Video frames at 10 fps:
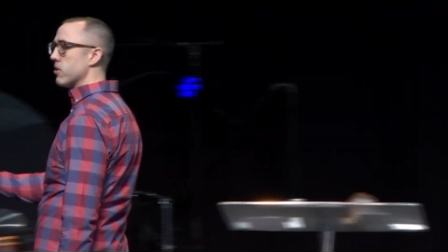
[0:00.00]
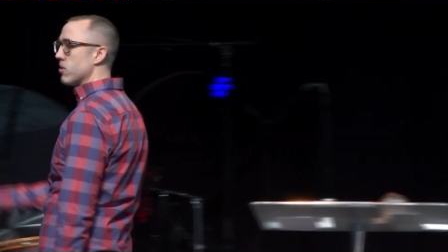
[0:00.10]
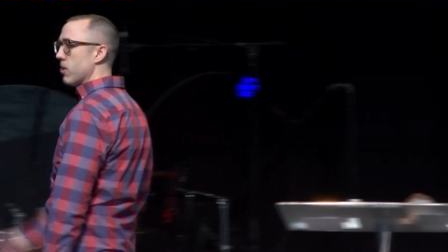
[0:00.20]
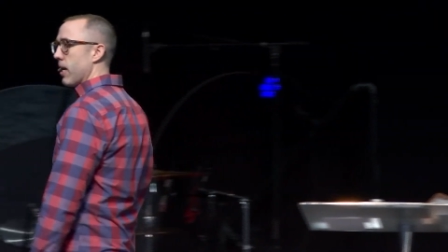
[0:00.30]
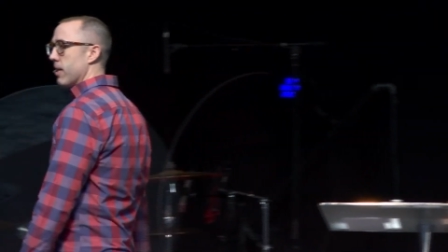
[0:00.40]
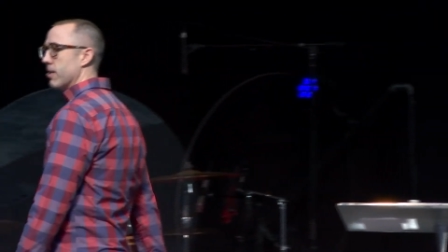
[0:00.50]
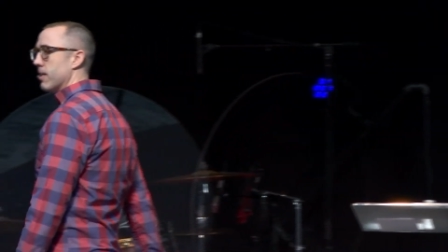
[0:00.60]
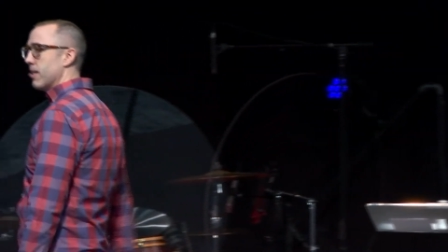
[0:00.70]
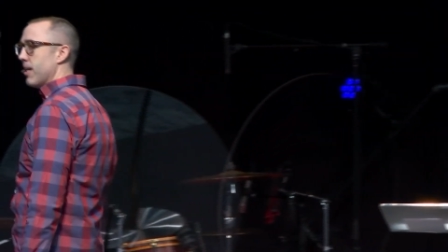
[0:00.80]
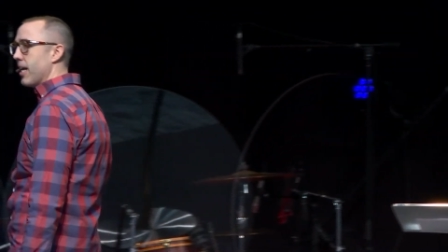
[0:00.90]
Just do that.
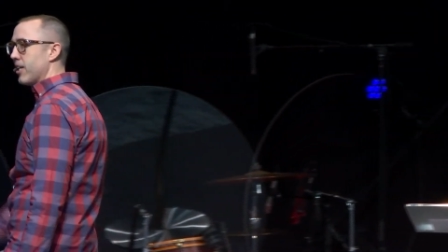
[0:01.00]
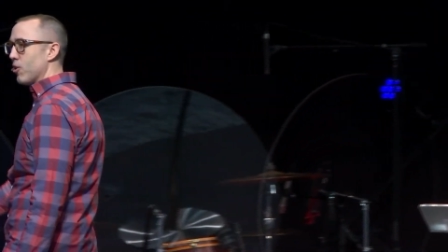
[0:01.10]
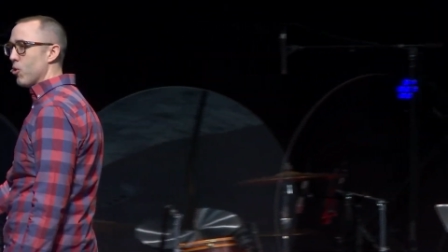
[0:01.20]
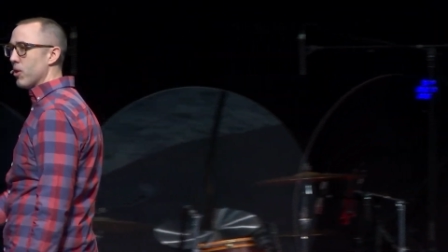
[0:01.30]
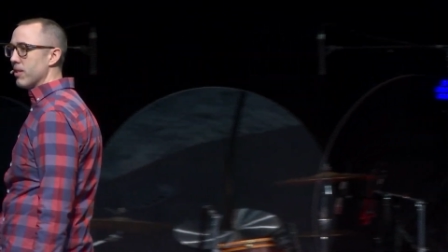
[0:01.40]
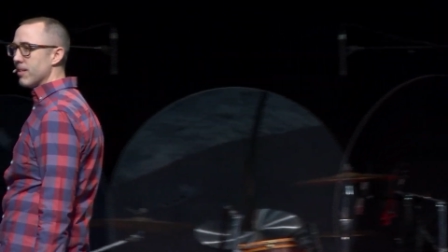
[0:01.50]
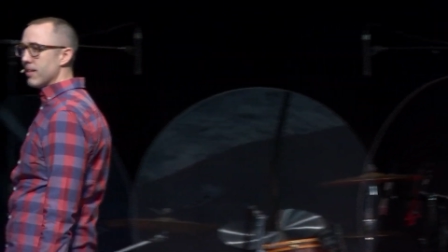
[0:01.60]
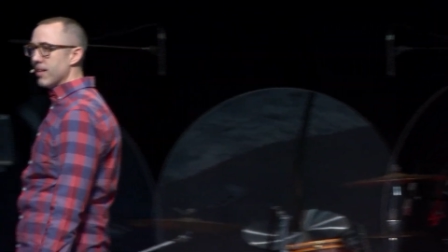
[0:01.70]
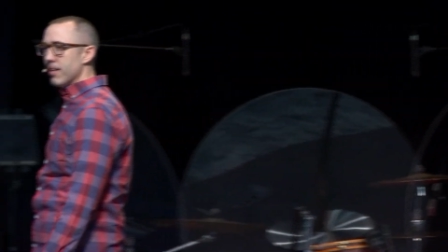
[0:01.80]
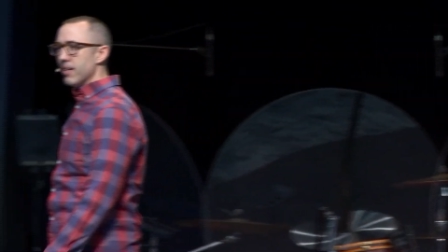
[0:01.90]
Thank you, Lord.
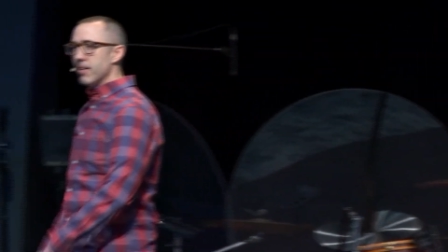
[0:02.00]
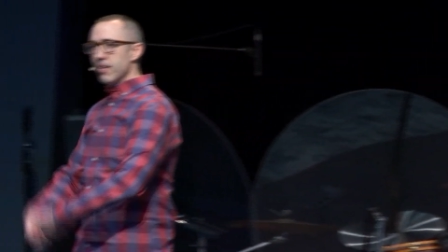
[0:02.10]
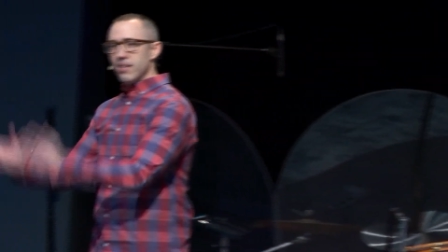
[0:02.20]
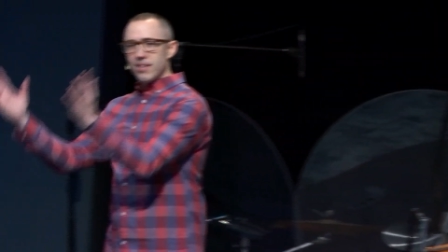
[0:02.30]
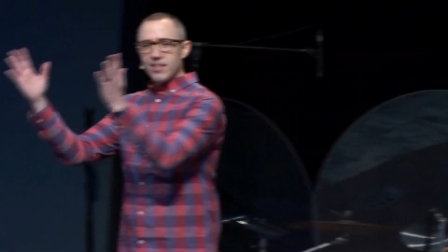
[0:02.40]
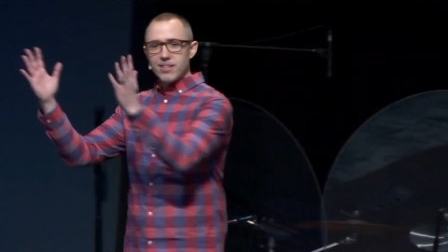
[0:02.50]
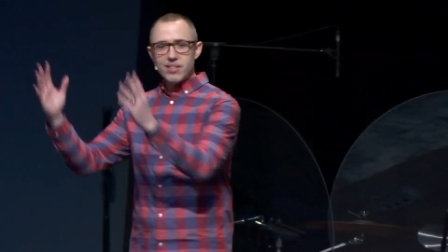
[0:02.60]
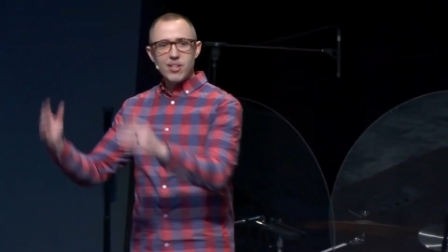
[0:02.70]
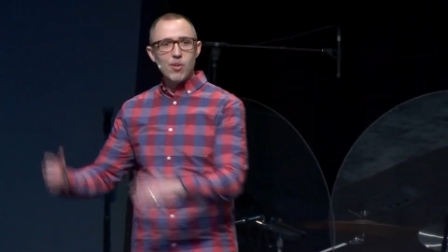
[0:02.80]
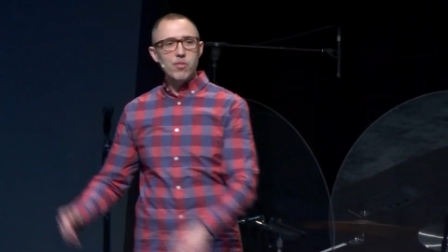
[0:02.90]

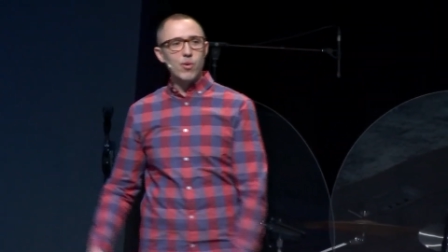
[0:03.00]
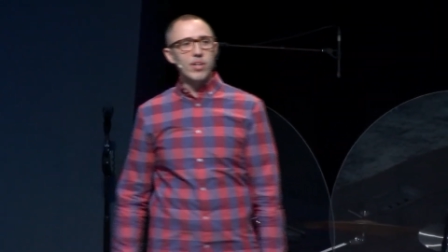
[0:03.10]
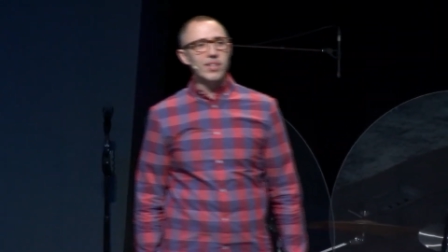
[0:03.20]
Just go for